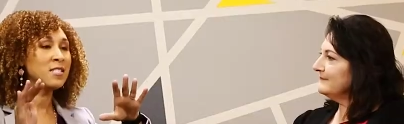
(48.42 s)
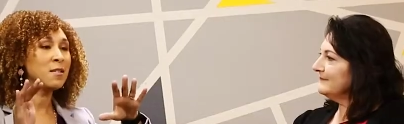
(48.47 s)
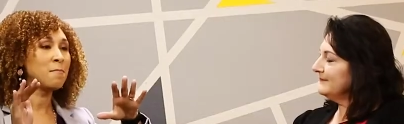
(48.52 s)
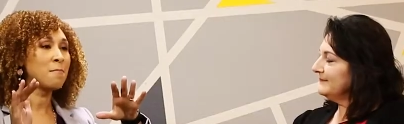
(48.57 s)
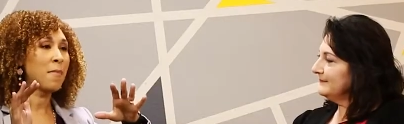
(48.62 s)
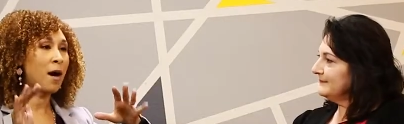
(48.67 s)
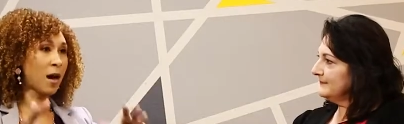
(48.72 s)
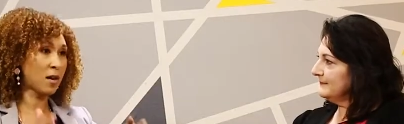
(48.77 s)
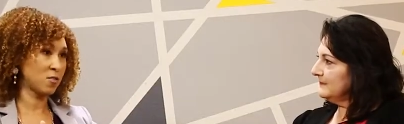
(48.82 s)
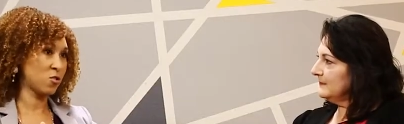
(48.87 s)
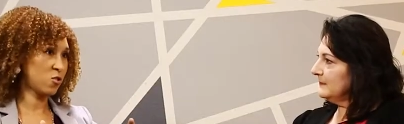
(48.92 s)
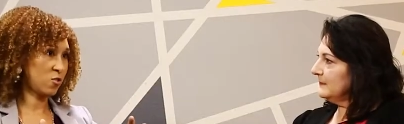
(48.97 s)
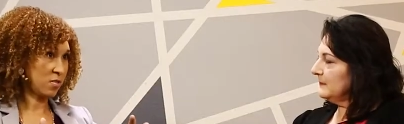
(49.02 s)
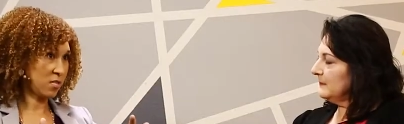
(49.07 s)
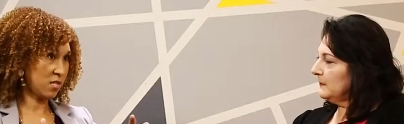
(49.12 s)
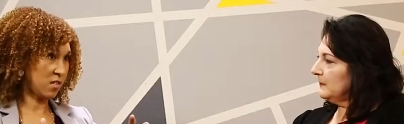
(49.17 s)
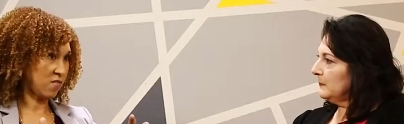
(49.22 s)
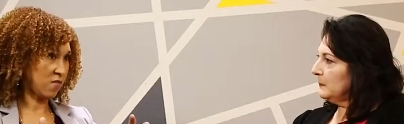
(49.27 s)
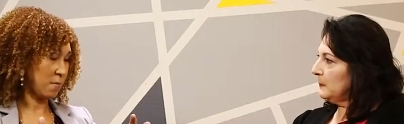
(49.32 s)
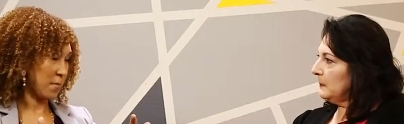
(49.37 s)

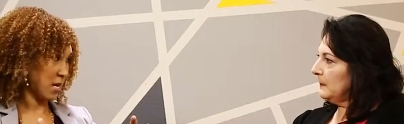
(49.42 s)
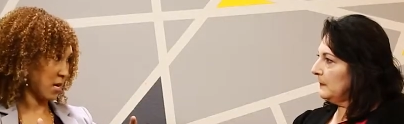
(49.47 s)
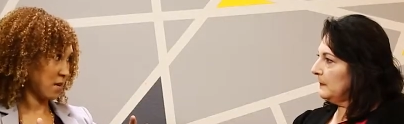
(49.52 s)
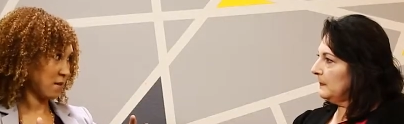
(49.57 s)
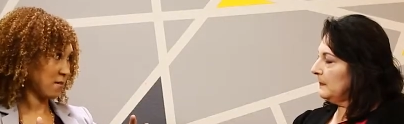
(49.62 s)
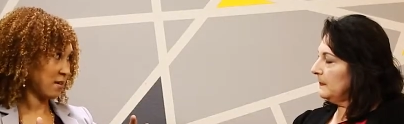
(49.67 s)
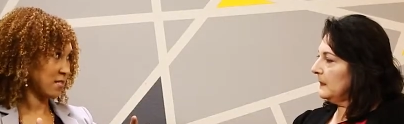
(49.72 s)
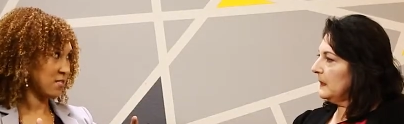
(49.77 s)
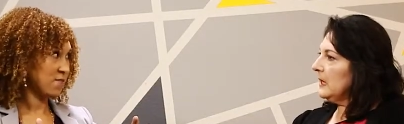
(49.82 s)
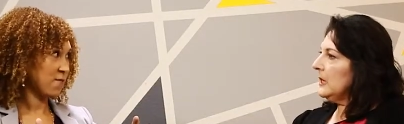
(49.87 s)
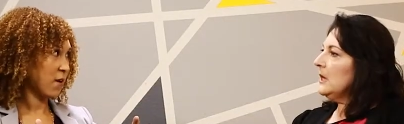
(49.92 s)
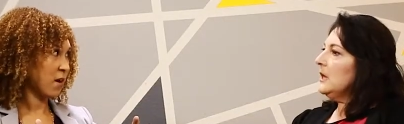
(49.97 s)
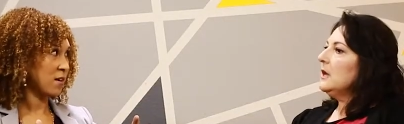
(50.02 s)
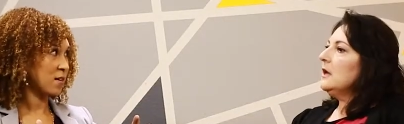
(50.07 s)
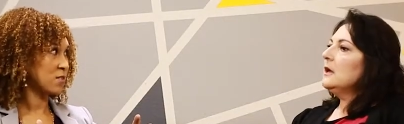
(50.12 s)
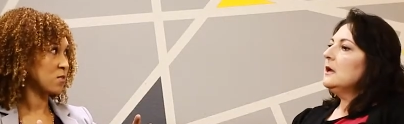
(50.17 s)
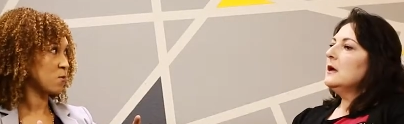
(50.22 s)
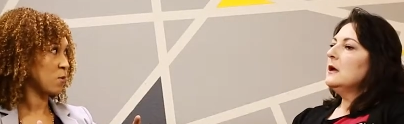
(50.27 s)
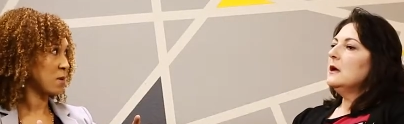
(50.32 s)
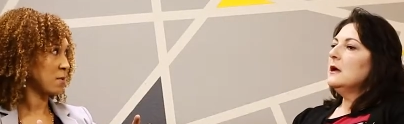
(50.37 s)
Speaker 1: demonstrative mean as far
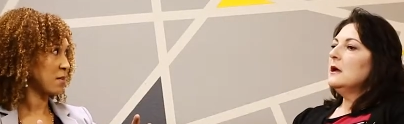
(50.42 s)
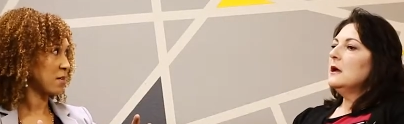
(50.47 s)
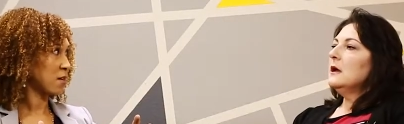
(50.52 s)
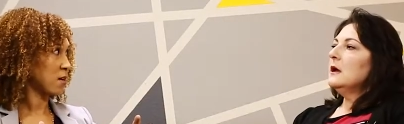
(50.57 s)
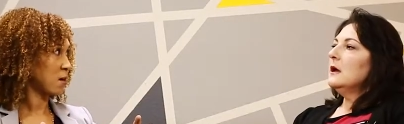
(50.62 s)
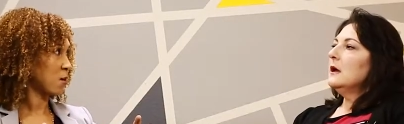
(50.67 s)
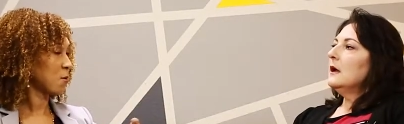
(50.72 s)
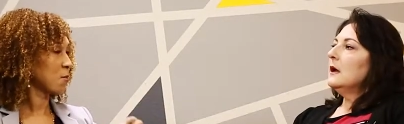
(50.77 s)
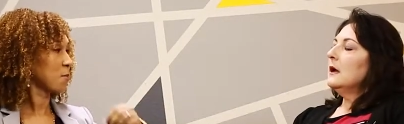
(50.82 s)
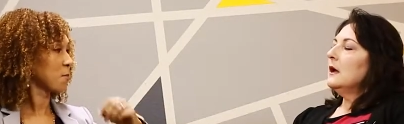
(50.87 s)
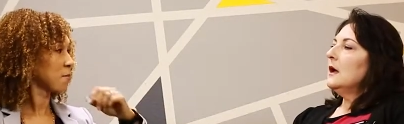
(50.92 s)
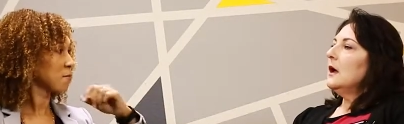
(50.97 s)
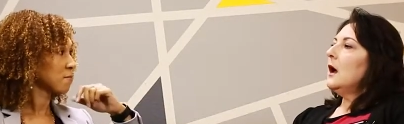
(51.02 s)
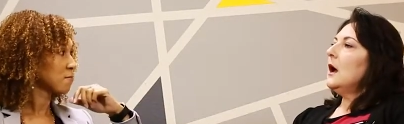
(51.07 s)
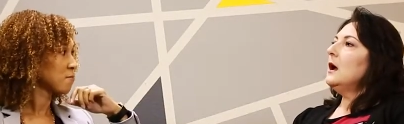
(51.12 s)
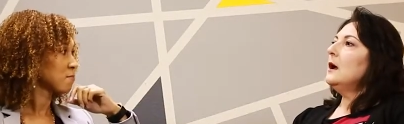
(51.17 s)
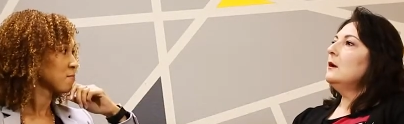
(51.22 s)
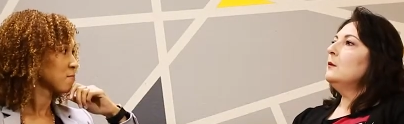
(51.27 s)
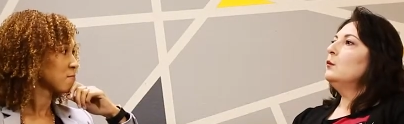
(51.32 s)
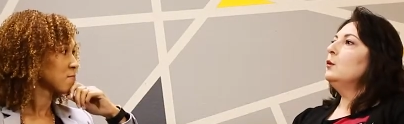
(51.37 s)
as women go?
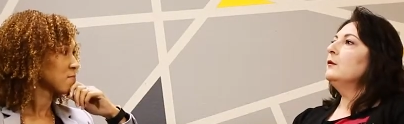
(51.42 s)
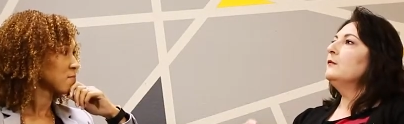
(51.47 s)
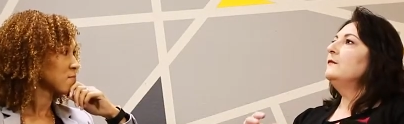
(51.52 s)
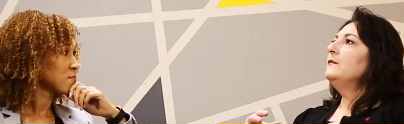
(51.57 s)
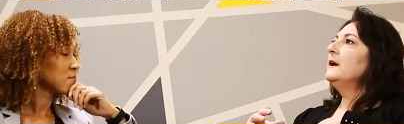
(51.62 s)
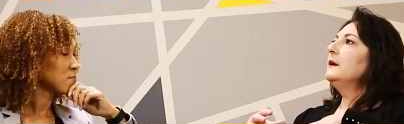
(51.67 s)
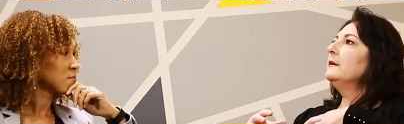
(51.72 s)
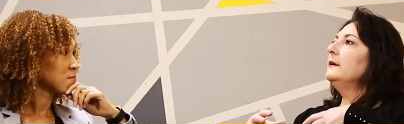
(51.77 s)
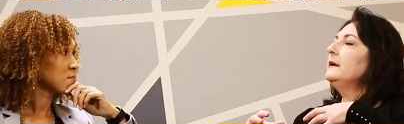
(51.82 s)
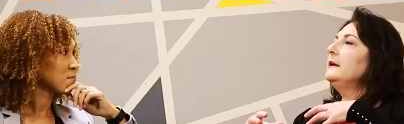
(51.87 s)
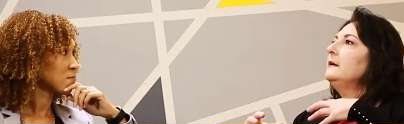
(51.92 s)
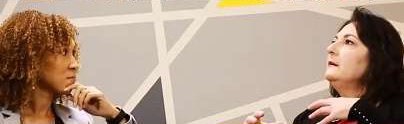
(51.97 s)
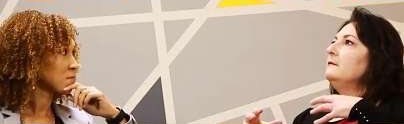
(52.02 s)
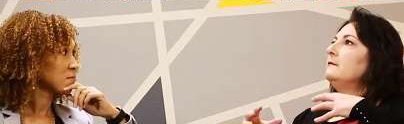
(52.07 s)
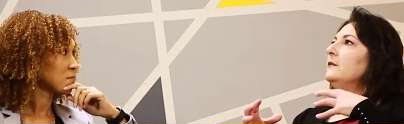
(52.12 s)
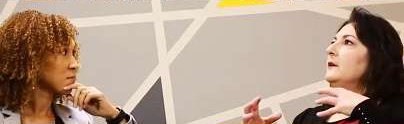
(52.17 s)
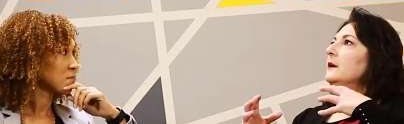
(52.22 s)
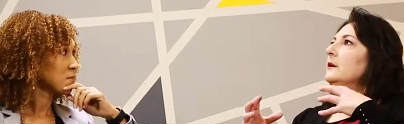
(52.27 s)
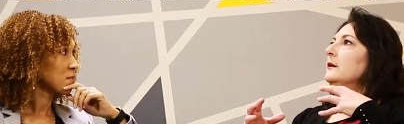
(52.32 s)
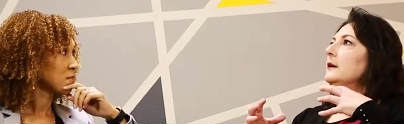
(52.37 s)
Speaker 2: Uh, we're very,
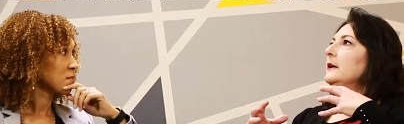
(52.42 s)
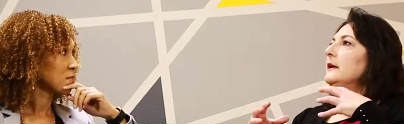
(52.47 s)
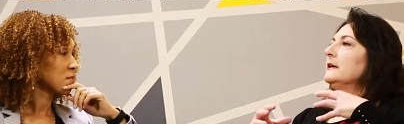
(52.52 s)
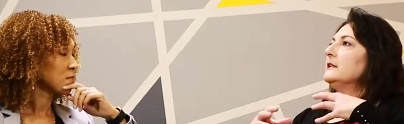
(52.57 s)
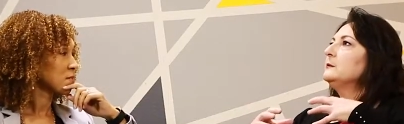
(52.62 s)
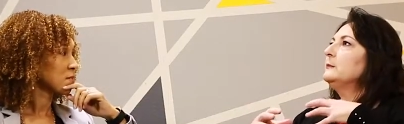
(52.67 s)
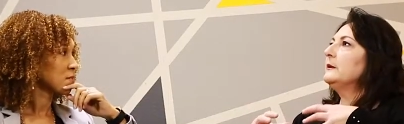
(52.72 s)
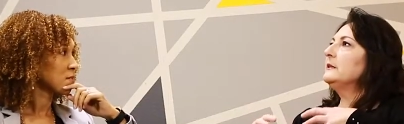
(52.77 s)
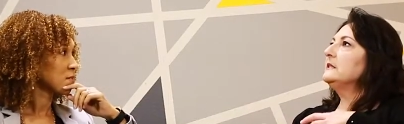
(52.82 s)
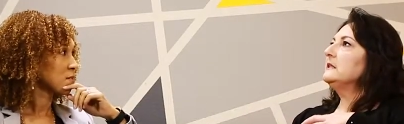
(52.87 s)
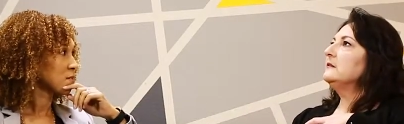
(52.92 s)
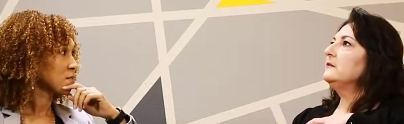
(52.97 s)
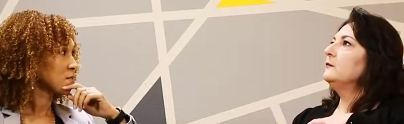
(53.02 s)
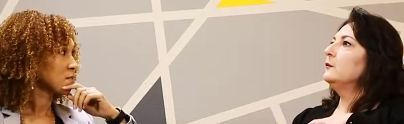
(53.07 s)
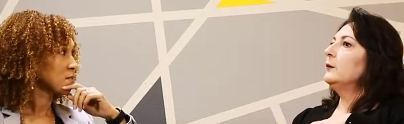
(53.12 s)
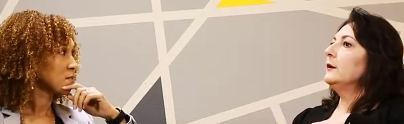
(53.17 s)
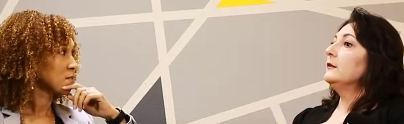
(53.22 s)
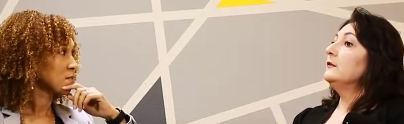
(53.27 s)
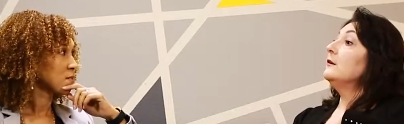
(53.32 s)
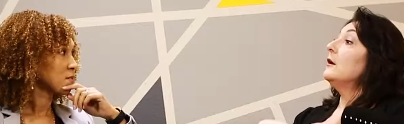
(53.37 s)
very expressive
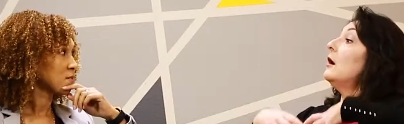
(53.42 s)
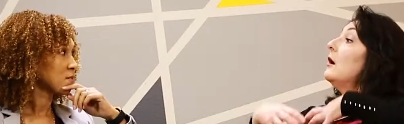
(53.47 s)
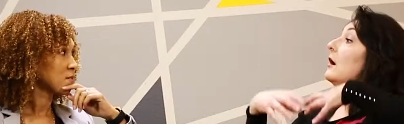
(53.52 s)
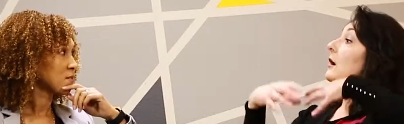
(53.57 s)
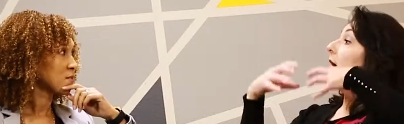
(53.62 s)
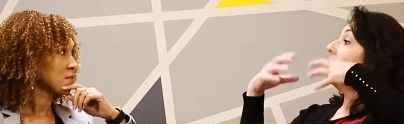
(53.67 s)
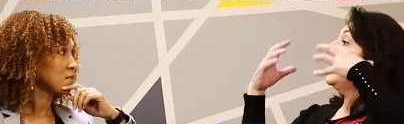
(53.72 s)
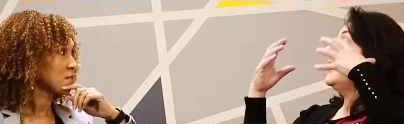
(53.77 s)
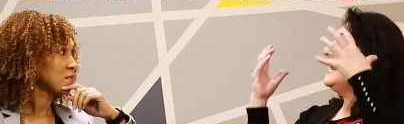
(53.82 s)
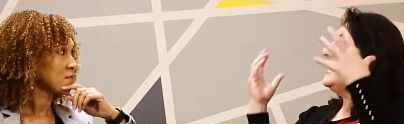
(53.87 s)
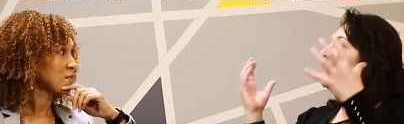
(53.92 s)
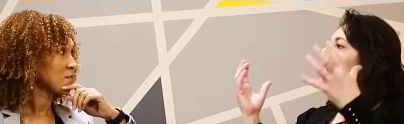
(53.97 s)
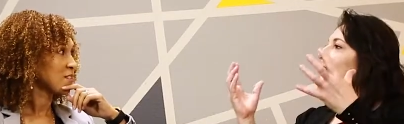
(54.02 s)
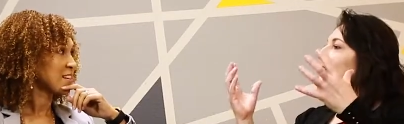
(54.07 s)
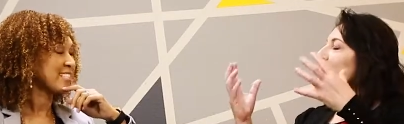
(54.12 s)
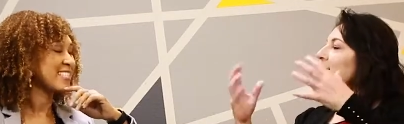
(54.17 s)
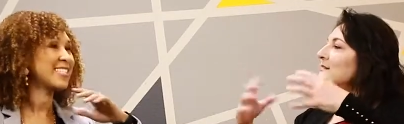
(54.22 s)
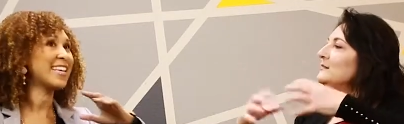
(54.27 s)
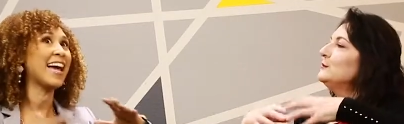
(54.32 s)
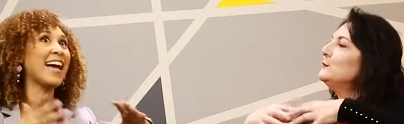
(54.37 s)
with our
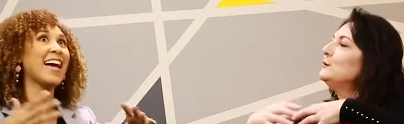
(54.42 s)
hands,